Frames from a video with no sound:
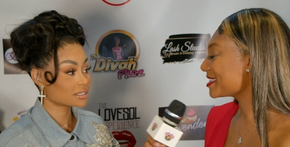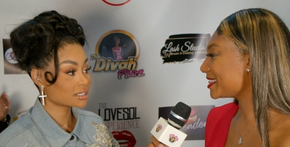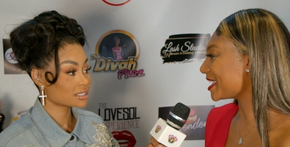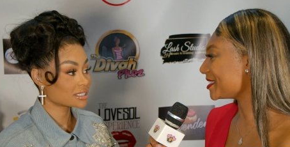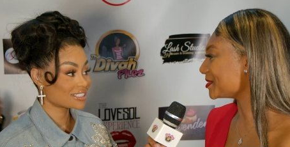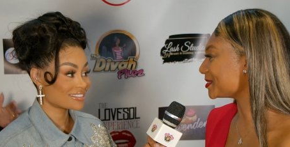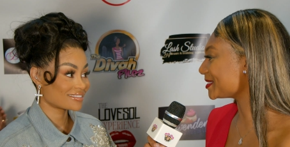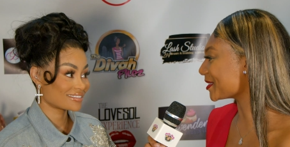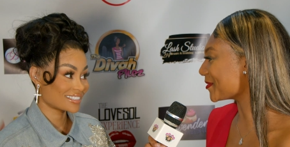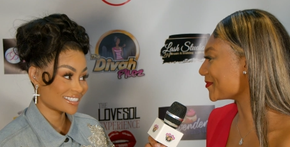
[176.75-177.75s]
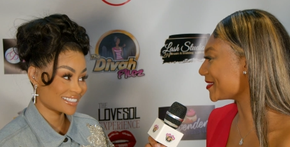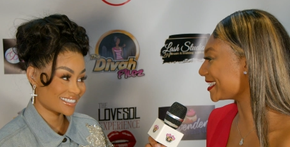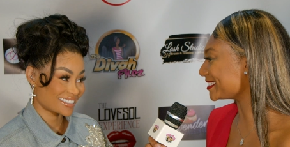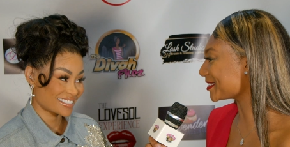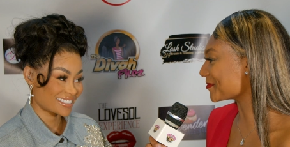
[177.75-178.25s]
Speaker 1: Thank you so
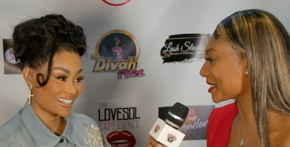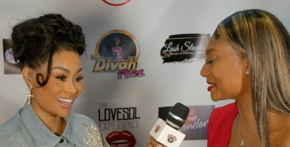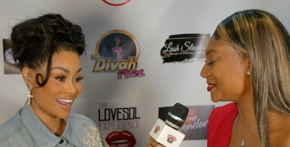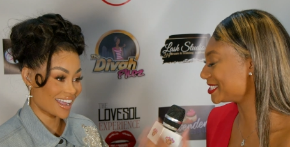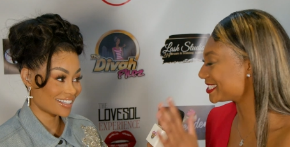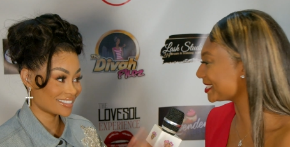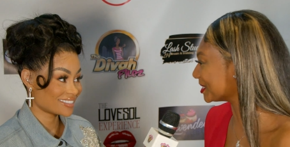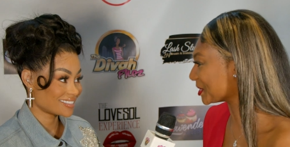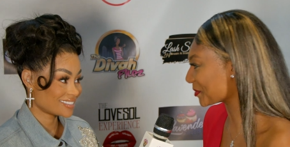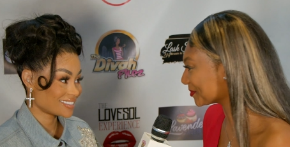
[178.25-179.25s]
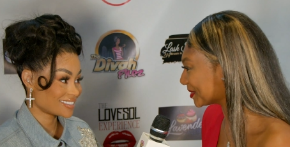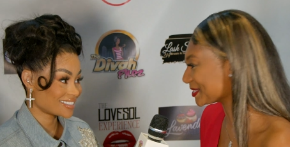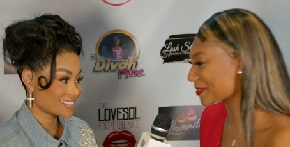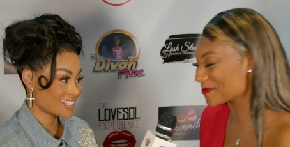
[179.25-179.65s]
much. Oh my gosh, you're just such a gem. You're so